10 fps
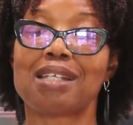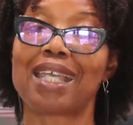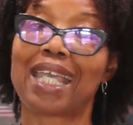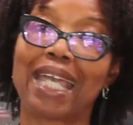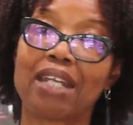to
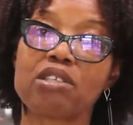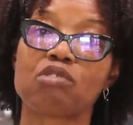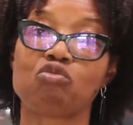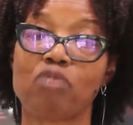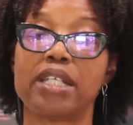get
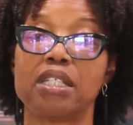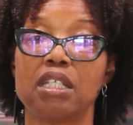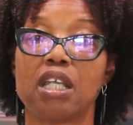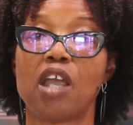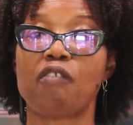us
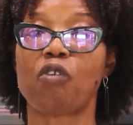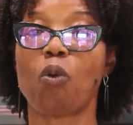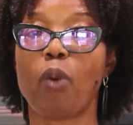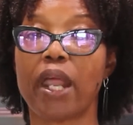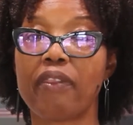ready
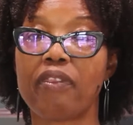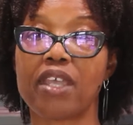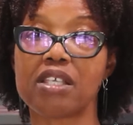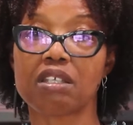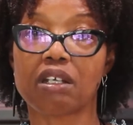for when
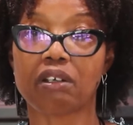this